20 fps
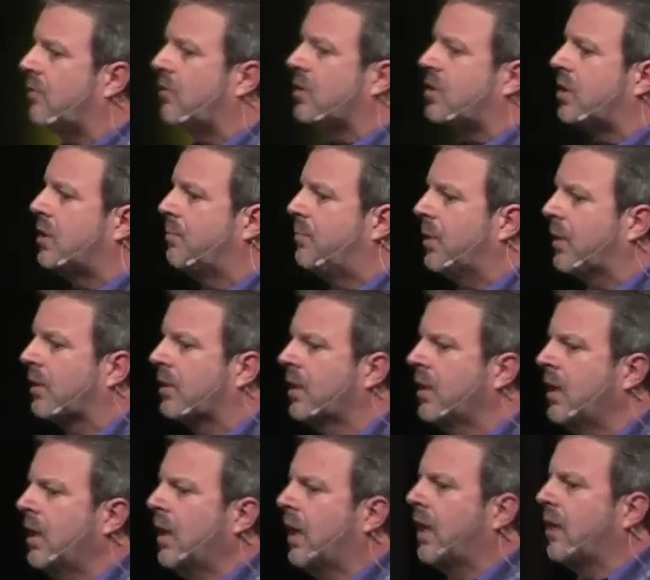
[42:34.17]
I don't want you to
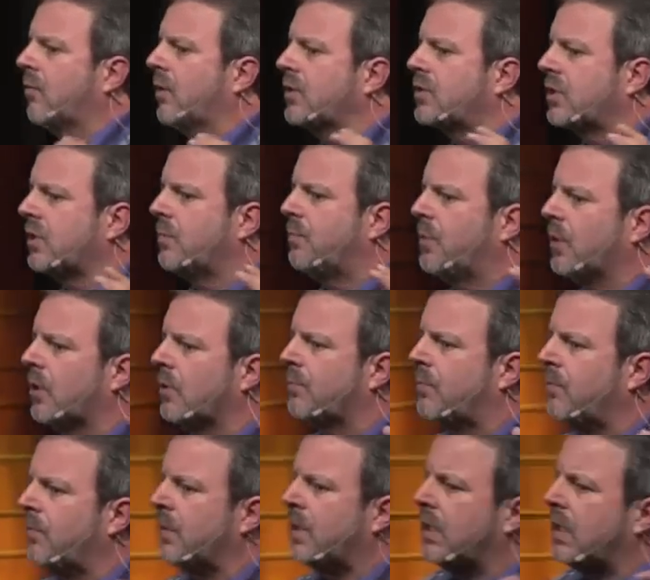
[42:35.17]
build I don't want you to
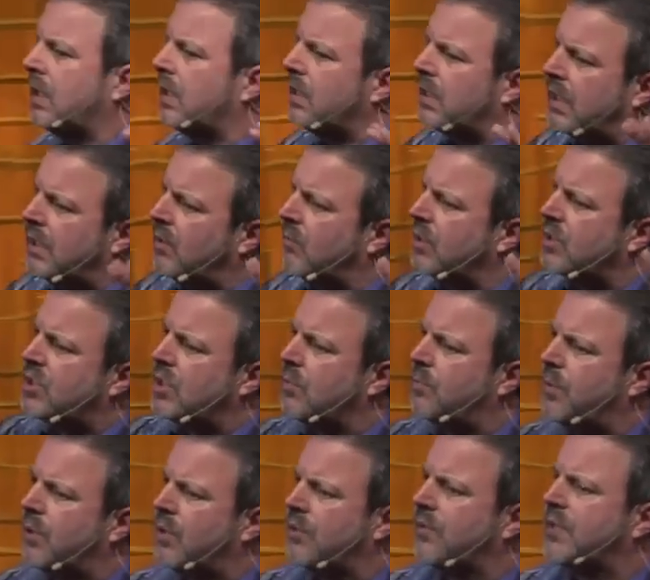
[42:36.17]
build I don't want
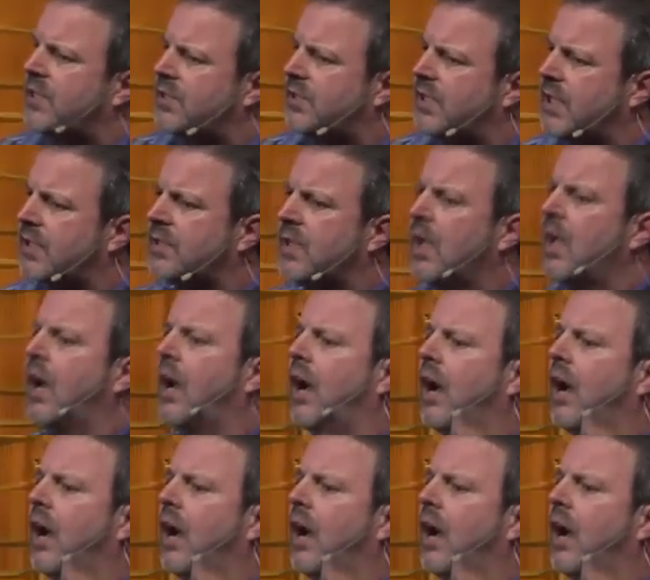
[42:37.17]
you to build these things.